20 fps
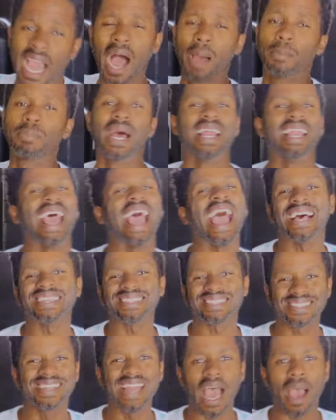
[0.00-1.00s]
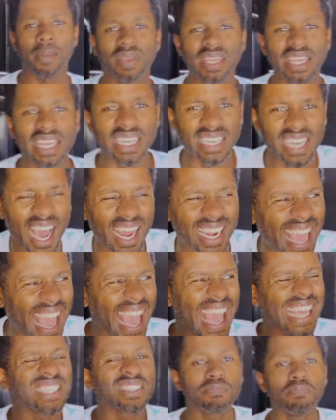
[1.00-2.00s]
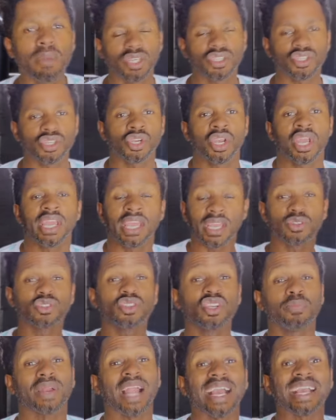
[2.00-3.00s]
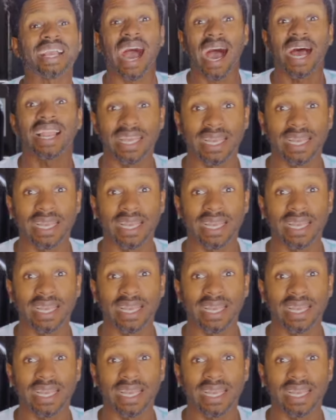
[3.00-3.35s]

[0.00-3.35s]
I'm not as snappy and not as much energy, but I got